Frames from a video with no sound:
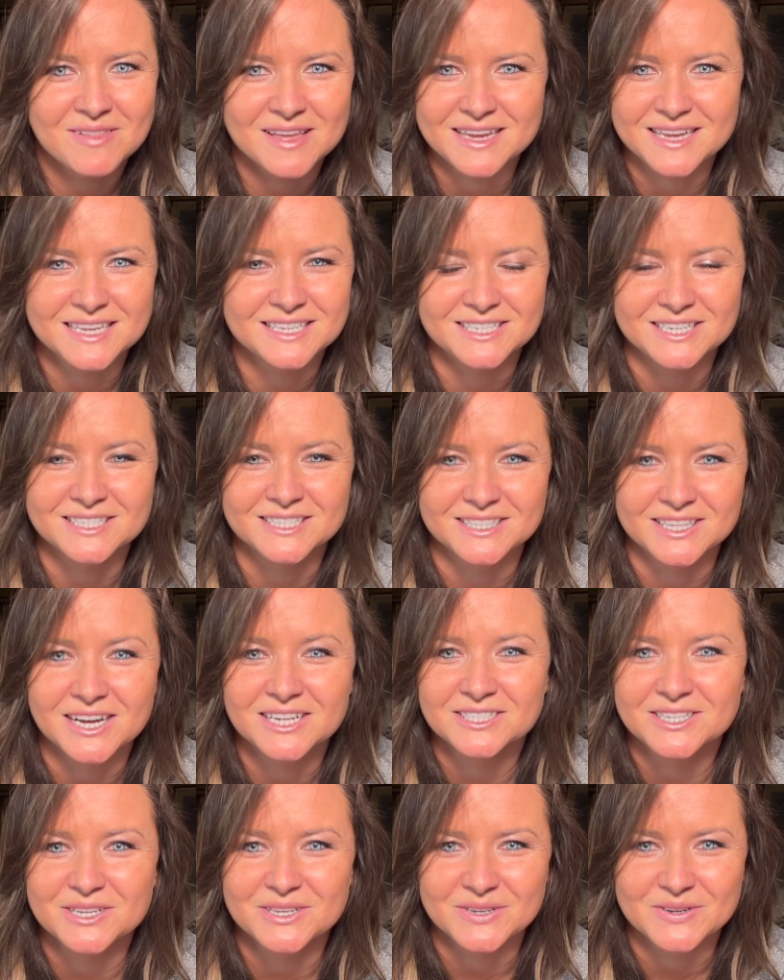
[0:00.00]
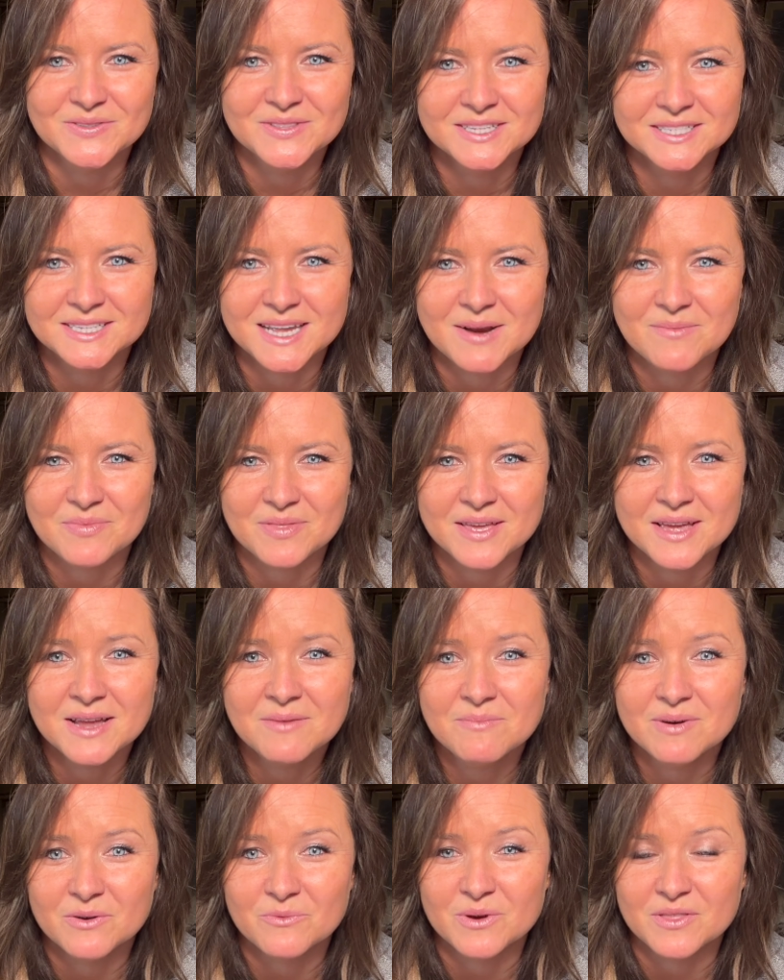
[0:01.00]
Like, it just doesn't do the same
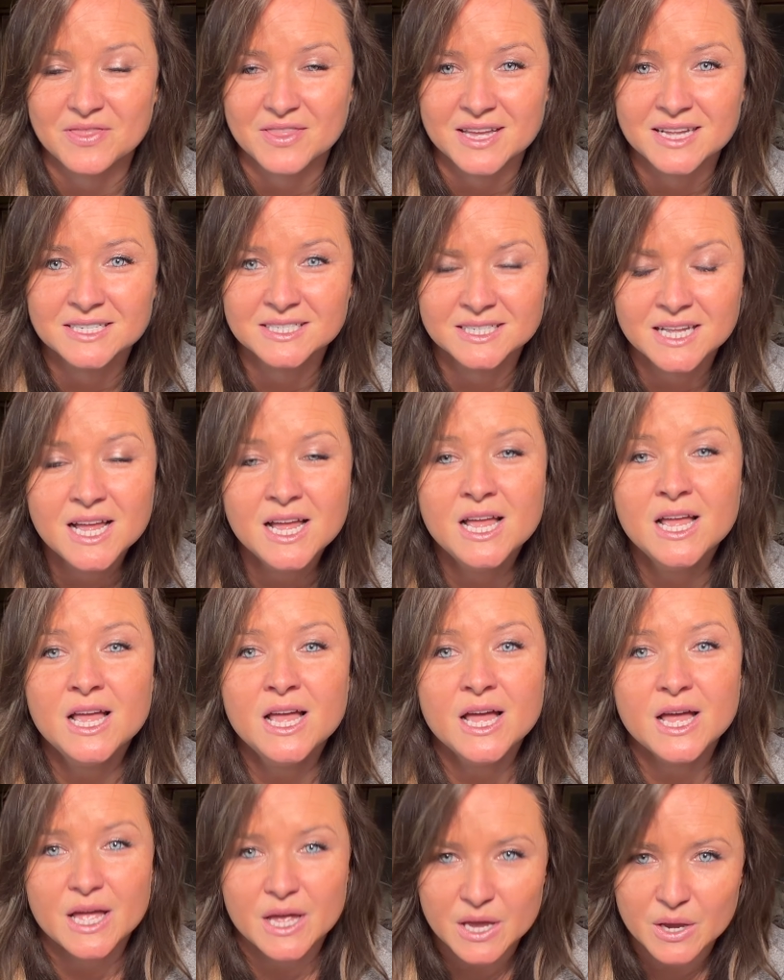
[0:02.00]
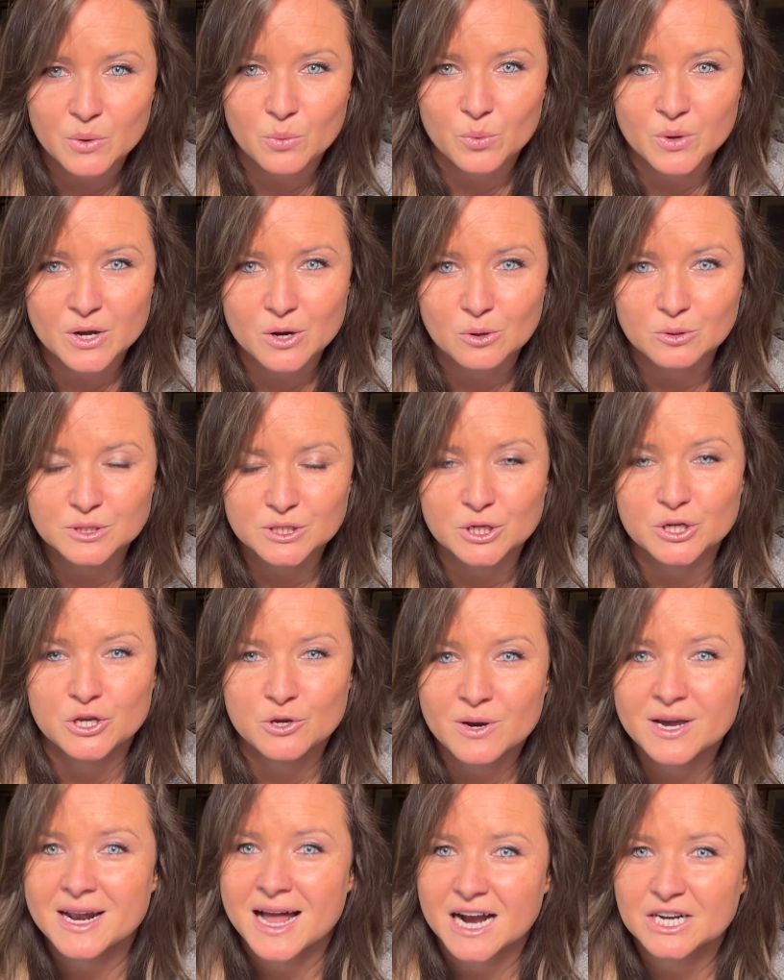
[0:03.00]
thing, but with this, it will. So
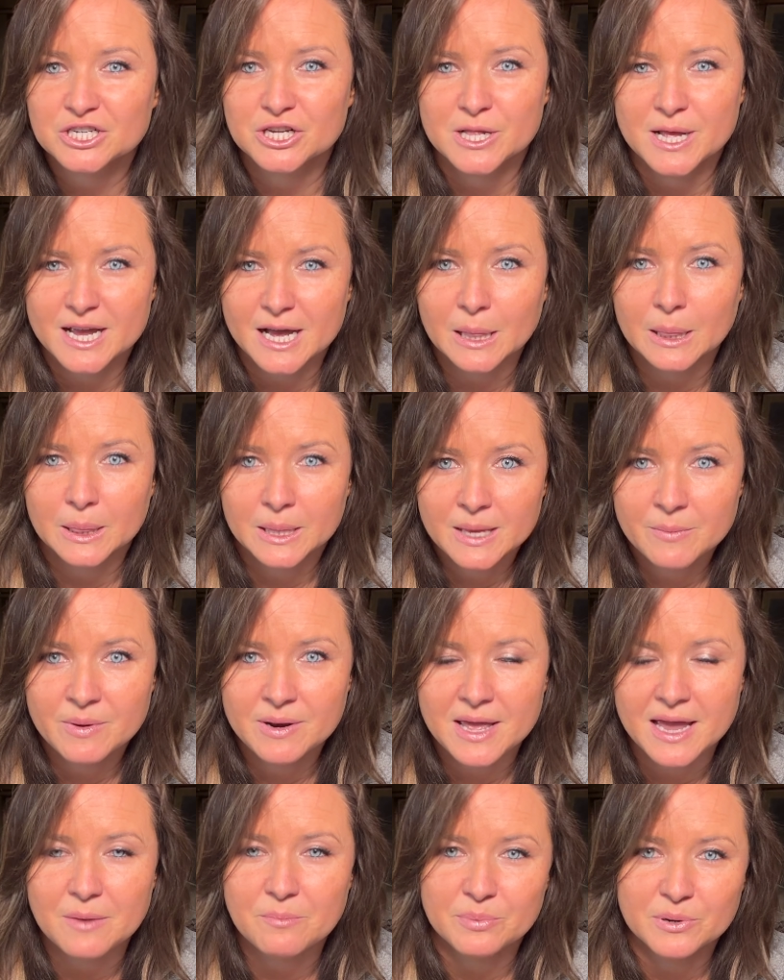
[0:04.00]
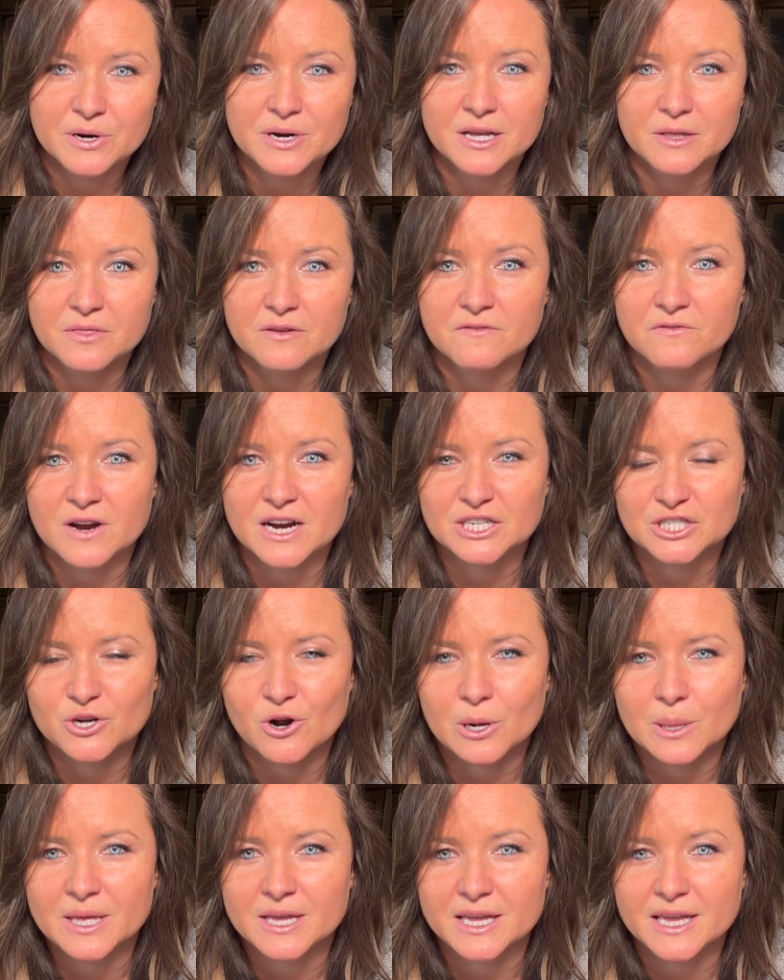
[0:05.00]
you can actually eliminate putting the fresh
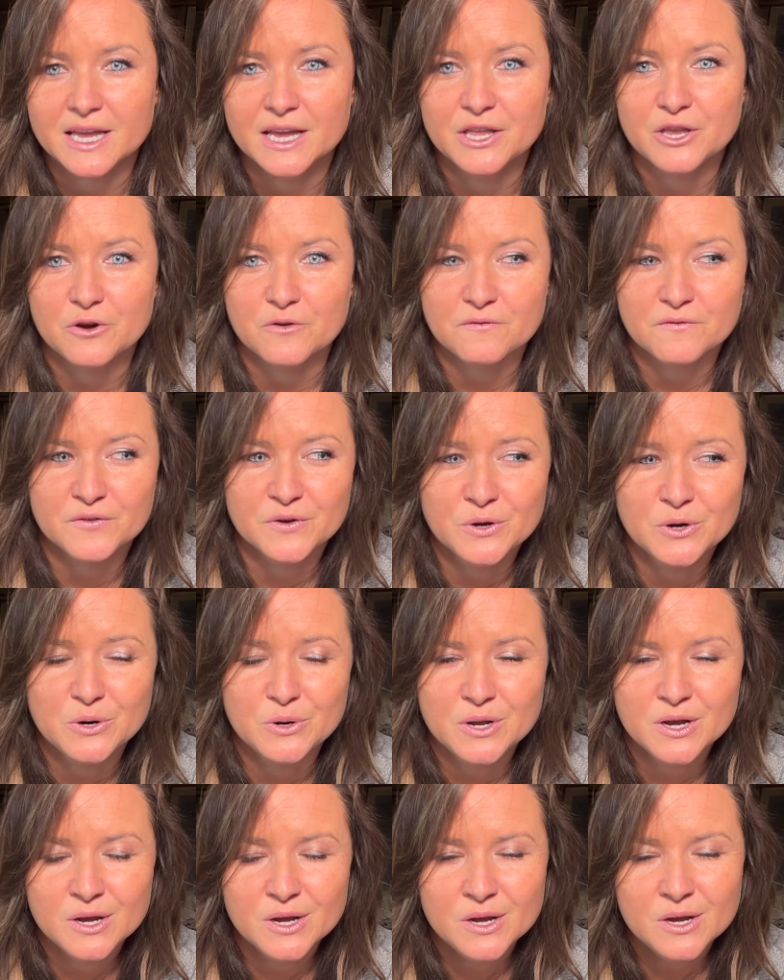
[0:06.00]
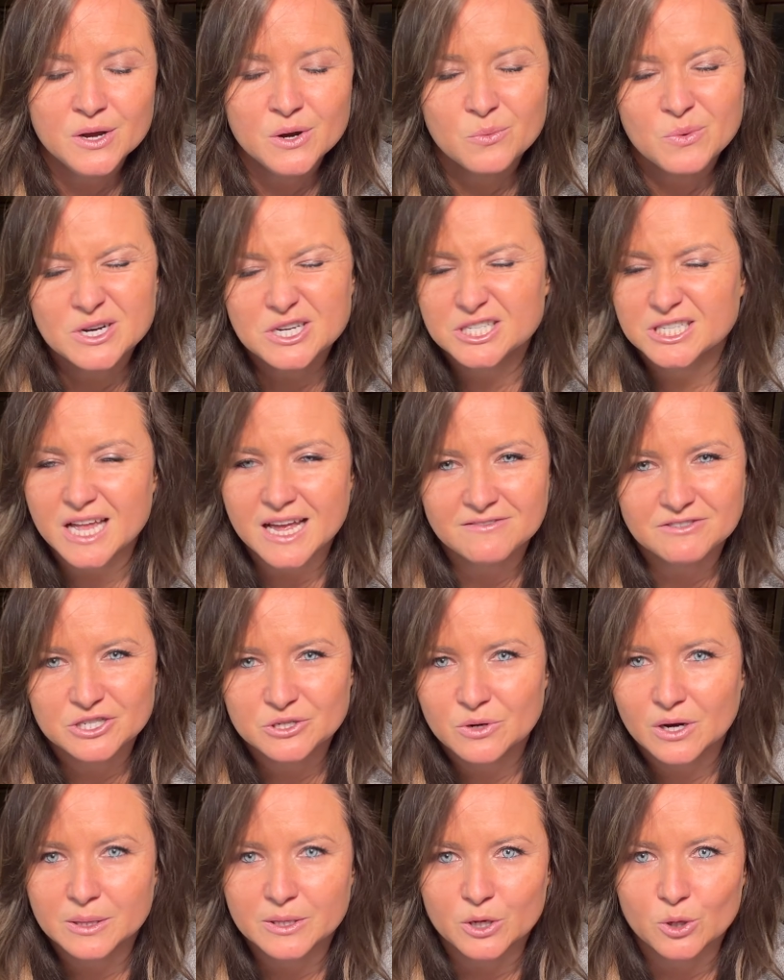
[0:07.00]
garlic in your food, which saves
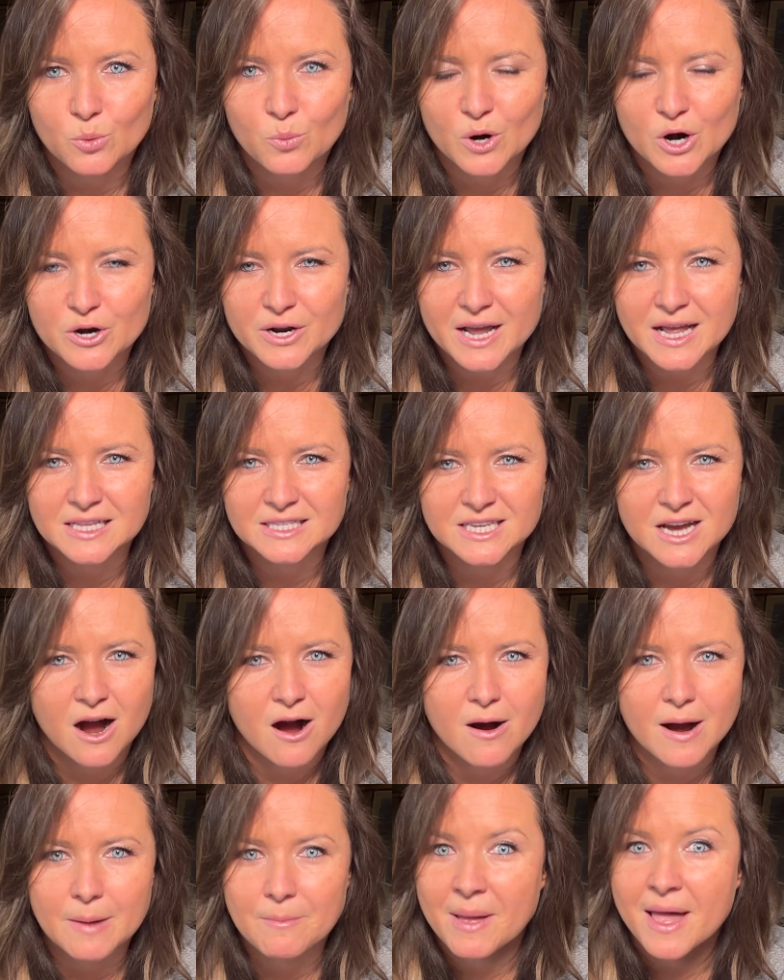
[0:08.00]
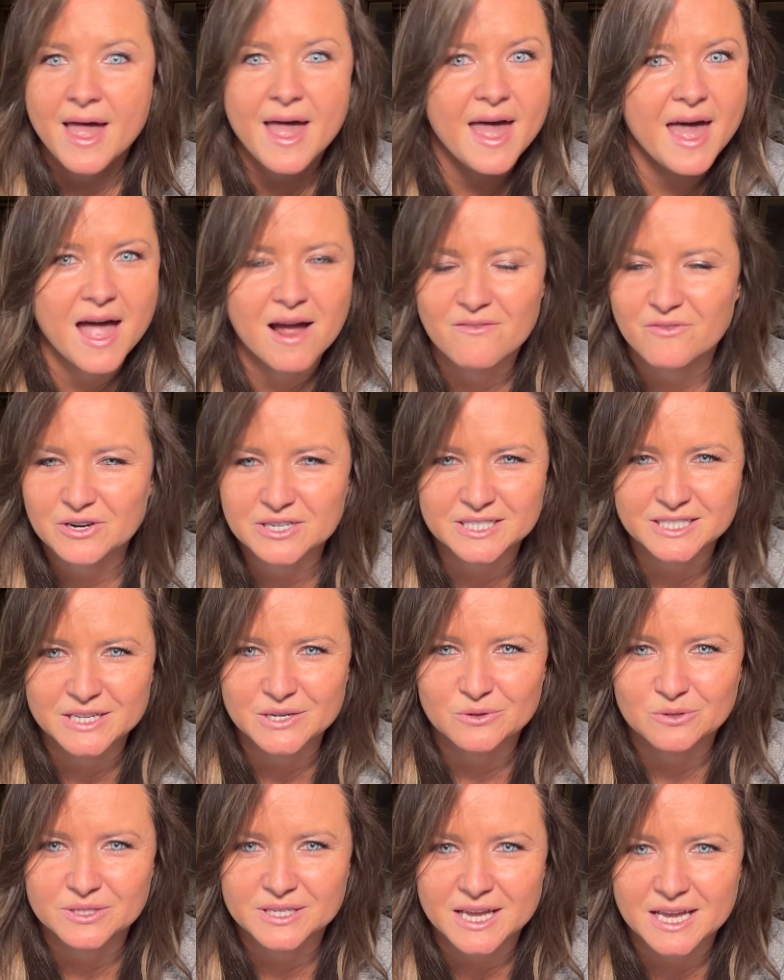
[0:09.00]
you a little work and time every
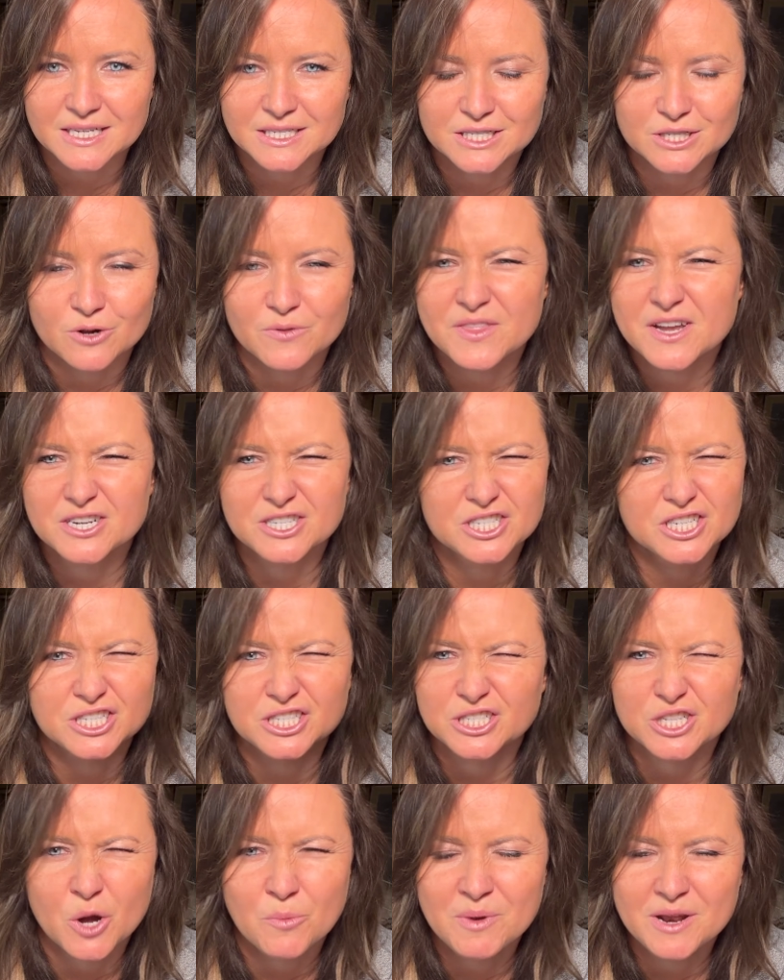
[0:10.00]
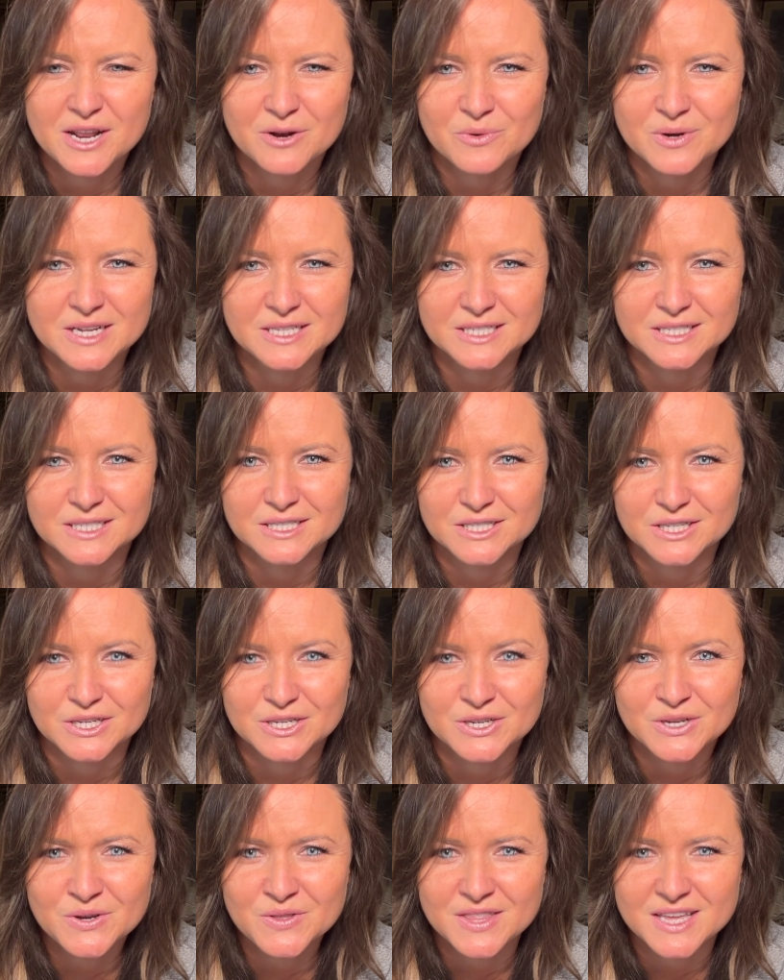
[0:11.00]
single day. So there's just so many reasons to
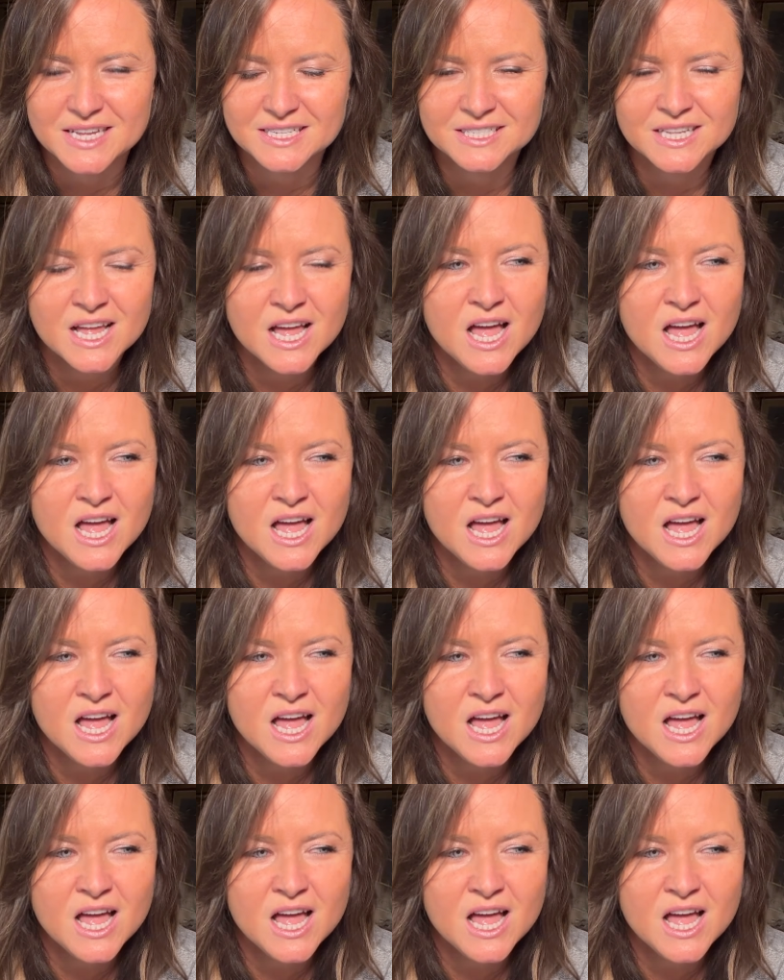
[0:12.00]
do this,